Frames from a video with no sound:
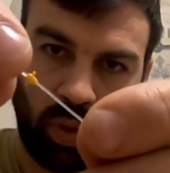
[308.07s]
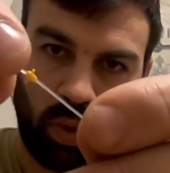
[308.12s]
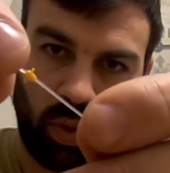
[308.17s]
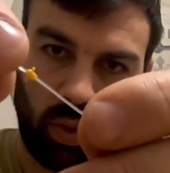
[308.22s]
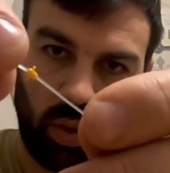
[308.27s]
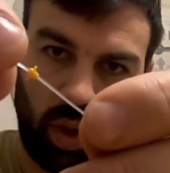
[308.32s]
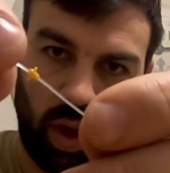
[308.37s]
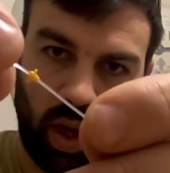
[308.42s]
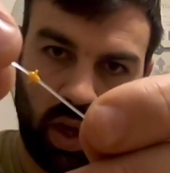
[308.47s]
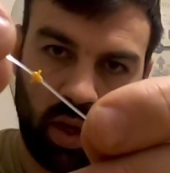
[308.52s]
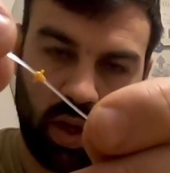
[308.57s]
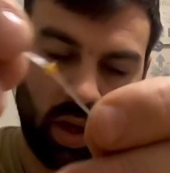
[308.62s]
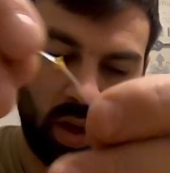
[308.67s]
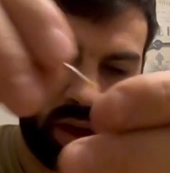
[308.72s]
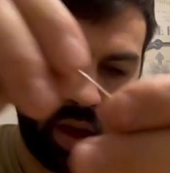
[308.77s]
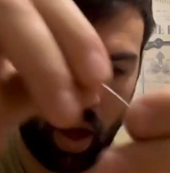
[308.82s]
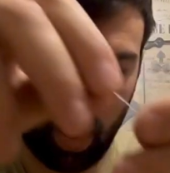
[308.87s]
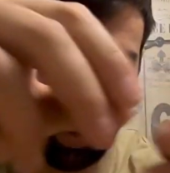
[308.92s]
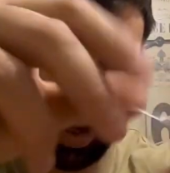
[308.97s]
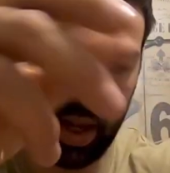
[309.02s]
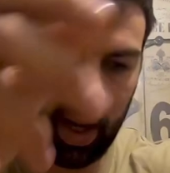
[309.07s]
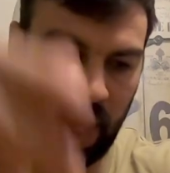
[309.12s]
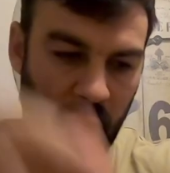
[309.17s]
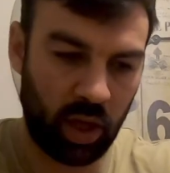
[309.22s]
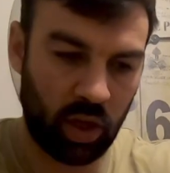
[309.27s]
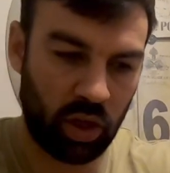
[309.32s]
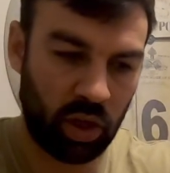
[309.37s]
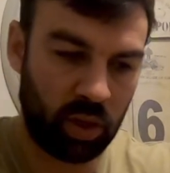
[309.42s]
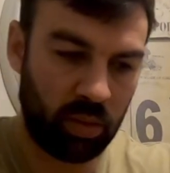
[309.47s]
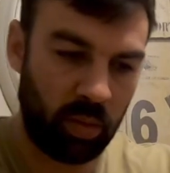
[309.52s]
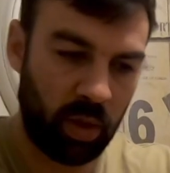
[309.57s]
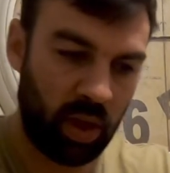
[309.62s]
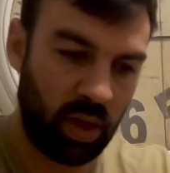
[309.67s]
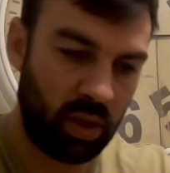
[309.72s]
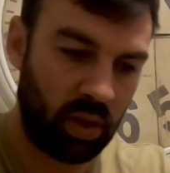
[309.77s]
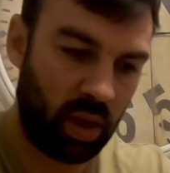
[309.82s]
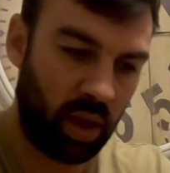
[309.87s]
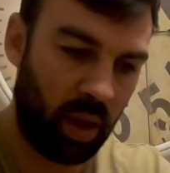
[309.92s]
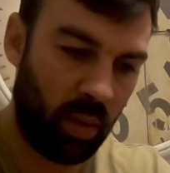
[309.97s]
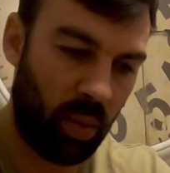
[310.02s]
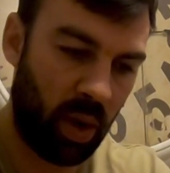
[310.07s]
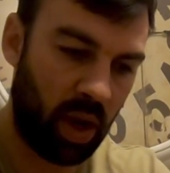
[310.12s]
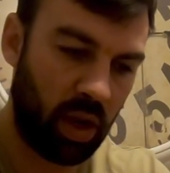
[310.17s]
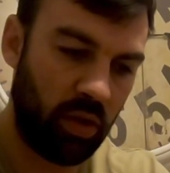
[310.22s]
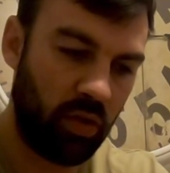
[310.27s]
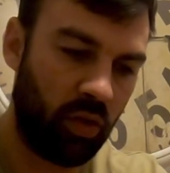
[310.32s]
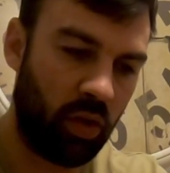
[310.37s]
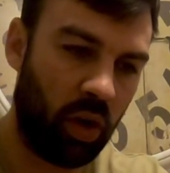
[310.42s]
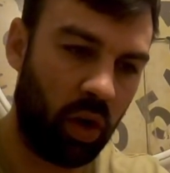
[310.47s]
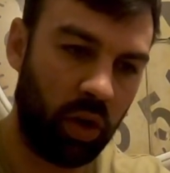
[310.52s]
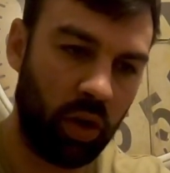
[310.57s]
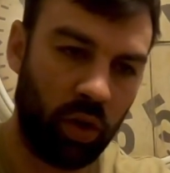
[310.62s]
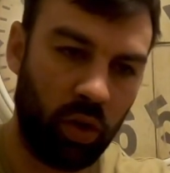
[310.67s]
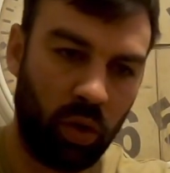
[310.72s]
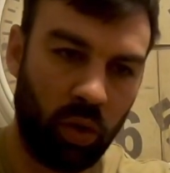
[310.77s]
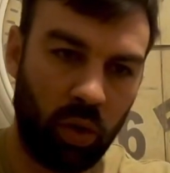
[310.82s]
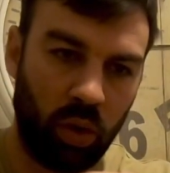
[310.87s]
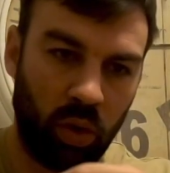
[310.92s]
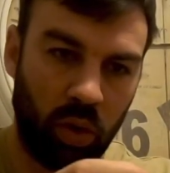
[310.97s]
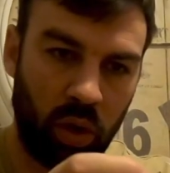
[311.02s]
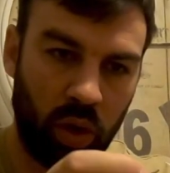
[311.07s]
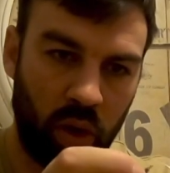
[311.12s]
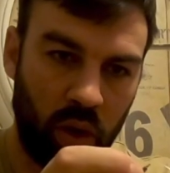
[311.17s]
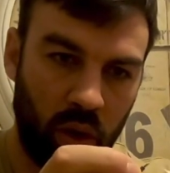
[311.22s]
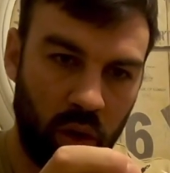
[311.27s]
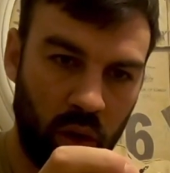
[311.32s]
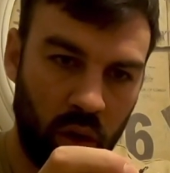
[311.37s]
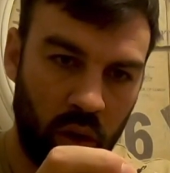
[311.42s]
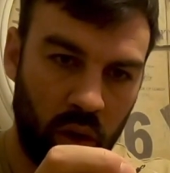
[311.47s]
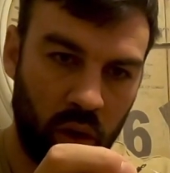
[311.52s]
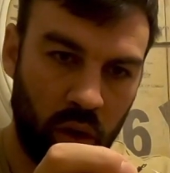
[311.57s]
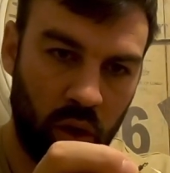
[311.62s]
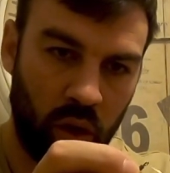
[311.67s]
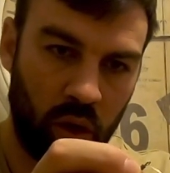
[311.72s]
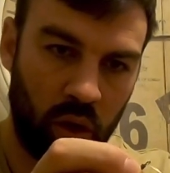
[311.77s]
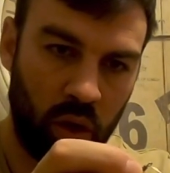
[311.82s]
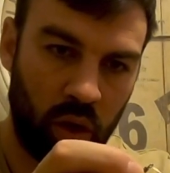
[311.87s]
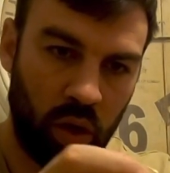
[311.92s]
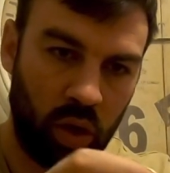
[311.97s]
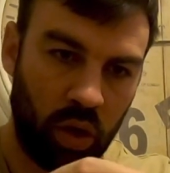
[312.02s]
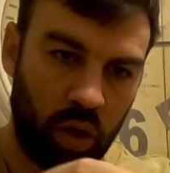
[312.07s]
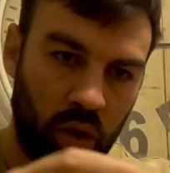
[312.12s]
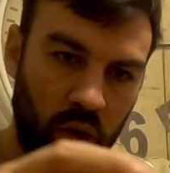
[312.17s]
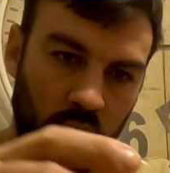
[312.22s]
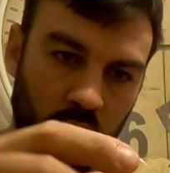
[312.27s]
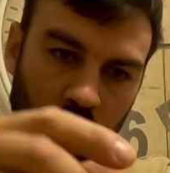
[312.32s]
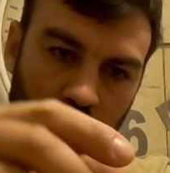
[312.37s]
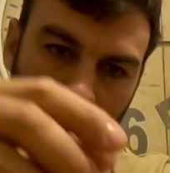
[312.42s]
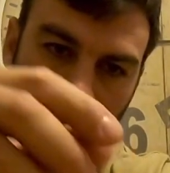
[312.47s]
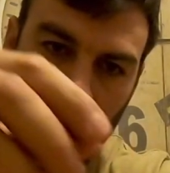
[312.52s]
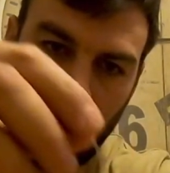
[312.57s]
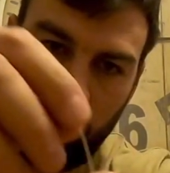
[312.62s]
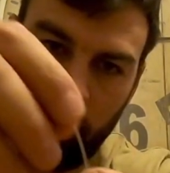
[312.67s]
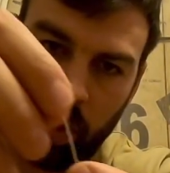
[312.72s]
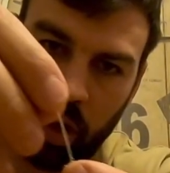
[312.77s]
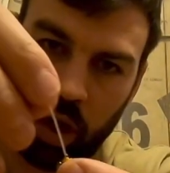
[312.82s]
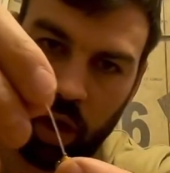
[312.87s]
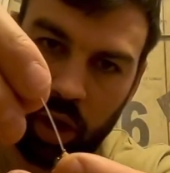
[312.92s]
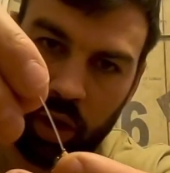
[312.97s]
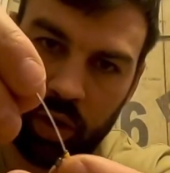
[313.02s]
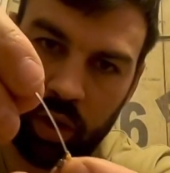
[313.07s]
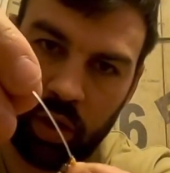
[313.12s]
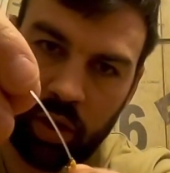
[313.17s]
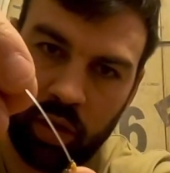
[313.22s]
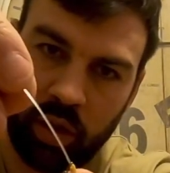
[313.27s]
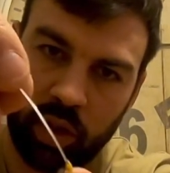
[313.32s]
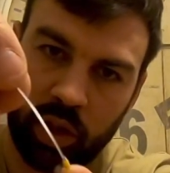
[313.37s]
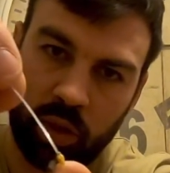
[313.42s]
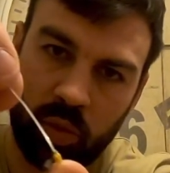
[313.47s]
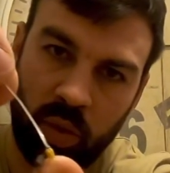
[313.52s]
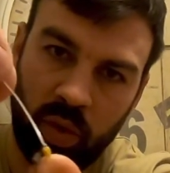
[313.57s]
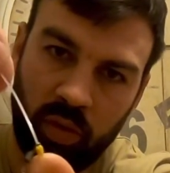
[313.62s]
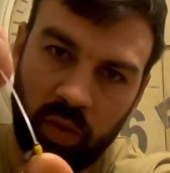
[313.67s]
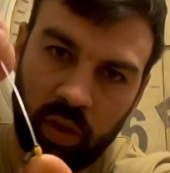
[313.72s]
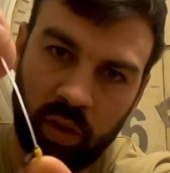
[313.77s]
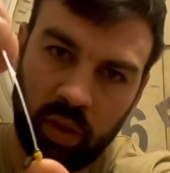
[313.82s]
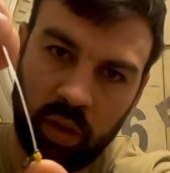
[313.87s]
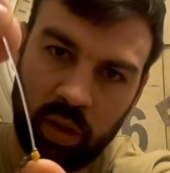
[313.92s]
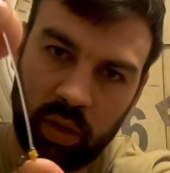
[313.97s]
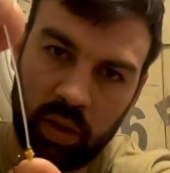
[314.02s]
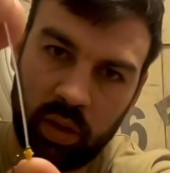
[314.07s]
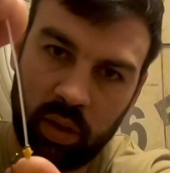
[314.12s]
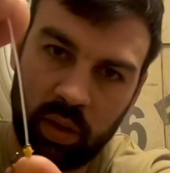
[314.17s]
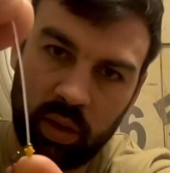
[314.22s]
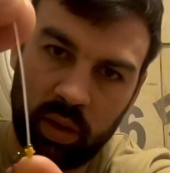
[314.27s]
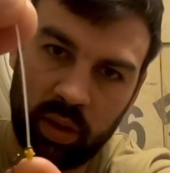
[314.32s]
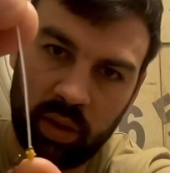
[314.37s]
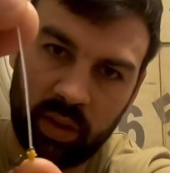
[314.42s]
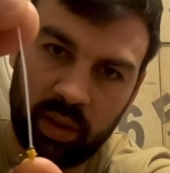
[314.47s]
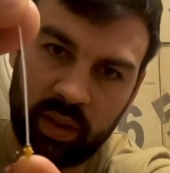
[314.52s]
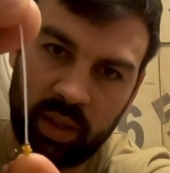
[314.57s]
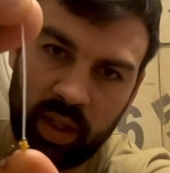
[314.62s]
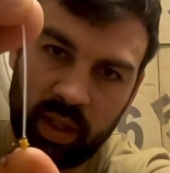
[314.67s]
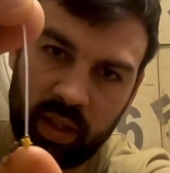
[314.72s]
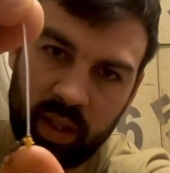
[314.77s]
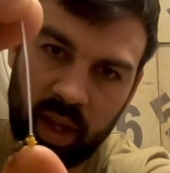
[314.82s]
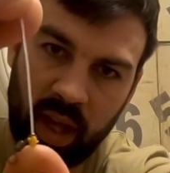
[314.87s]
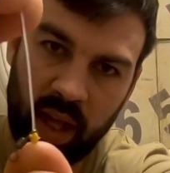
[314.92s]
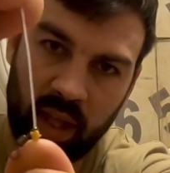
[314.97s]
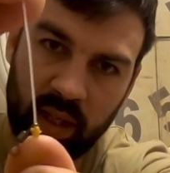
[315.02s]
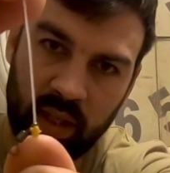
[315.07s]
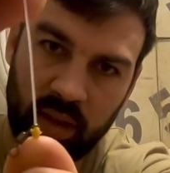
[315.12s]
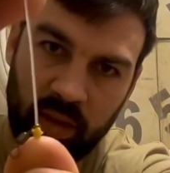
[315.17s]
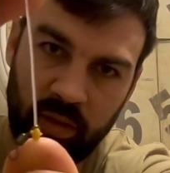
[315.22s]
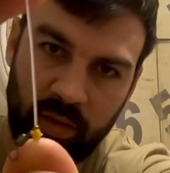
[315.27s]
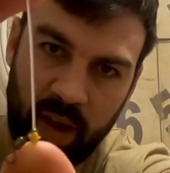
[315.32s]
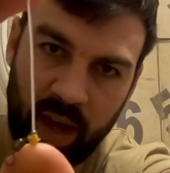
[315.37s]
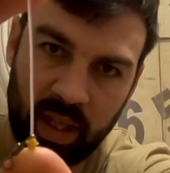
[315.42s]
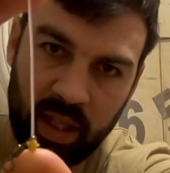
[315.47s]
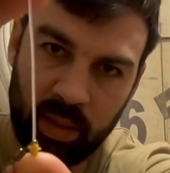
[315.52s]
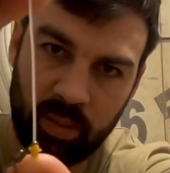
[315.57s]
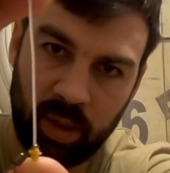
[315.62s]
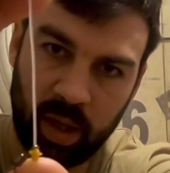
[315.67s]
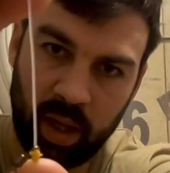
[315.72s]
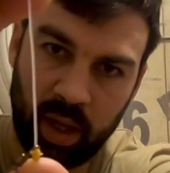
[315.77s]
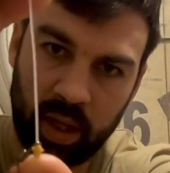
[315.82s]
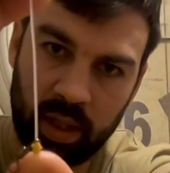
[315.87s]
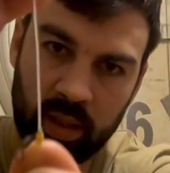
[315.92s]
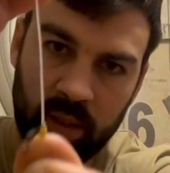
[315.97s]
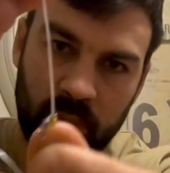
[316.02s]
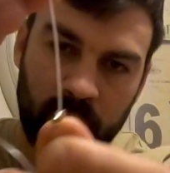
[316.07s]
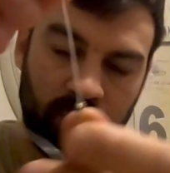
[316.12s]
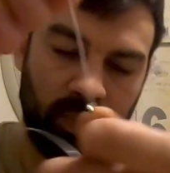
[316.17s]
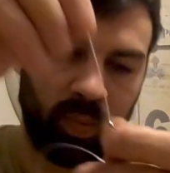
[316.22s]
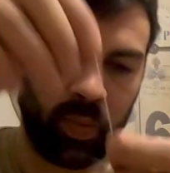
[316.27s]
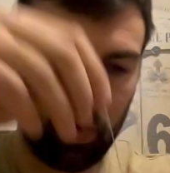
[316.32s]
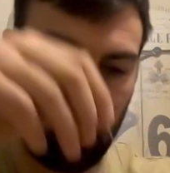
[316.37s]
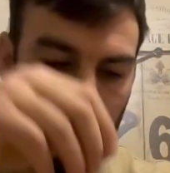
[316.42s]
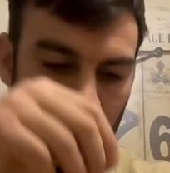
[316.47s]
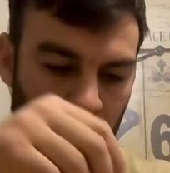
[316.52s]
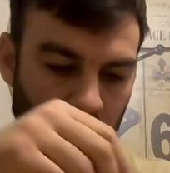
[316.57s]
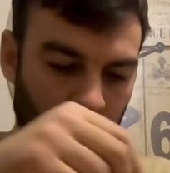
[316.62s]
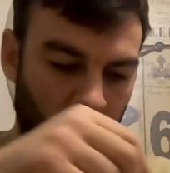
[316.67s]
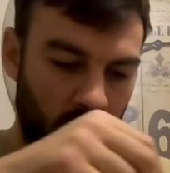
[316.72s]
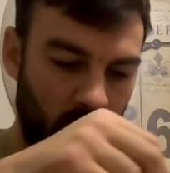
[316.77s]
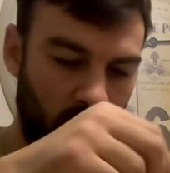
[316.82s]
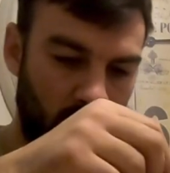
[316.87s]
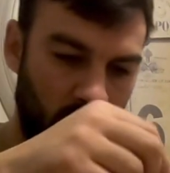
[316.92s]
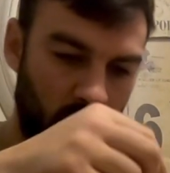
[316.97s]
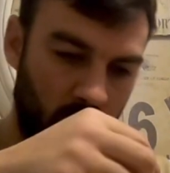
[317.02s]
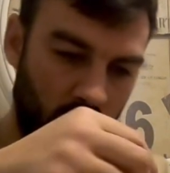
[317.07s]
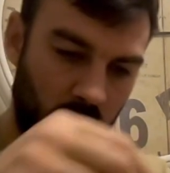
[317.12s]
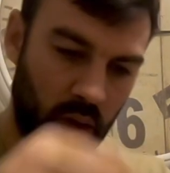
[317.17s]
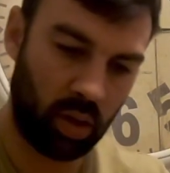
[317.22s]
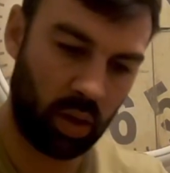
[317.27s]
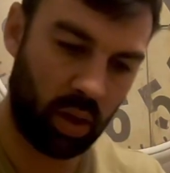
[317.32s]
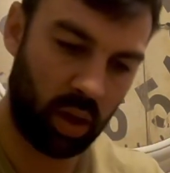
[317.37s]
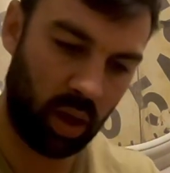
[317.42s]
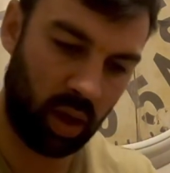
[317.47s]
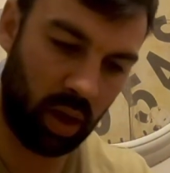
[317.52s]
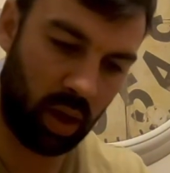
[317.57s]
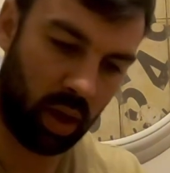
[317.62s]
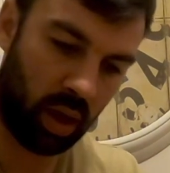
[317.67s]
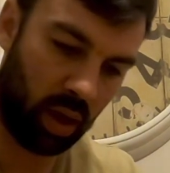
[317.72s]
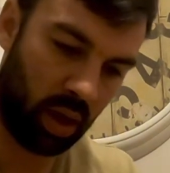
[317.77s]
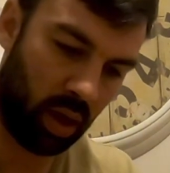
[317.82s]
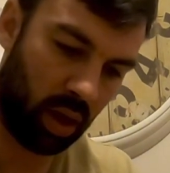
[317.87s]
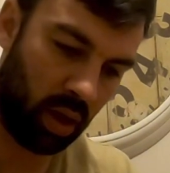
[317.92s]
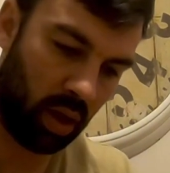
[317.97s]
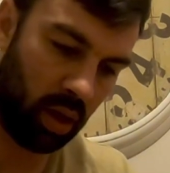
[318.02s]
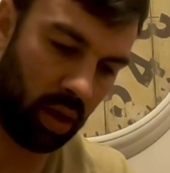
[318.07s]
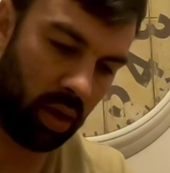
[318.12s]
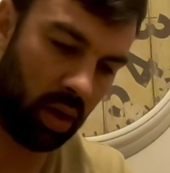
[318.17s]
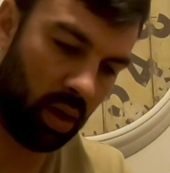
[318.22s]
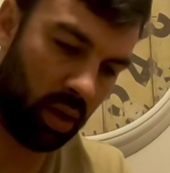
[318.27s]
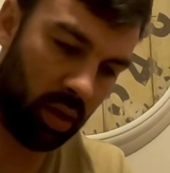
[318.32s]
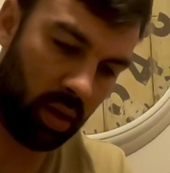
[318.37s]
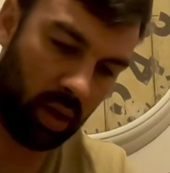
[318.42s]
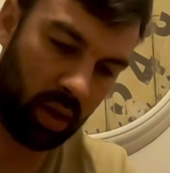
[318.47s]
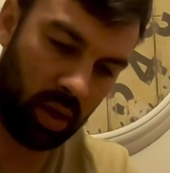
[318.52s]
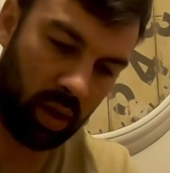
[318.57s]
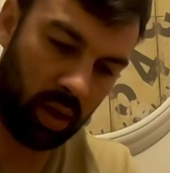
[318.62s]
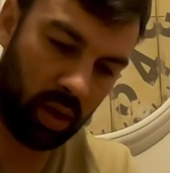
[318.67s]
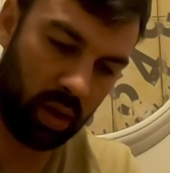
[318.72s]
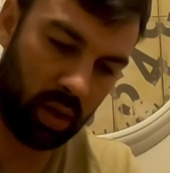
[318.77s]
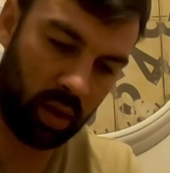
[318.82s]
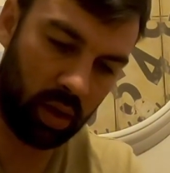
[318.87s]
Okay, and then that just means that when you've got your swivel on, your swivel sits against the fatter part. Okay, another,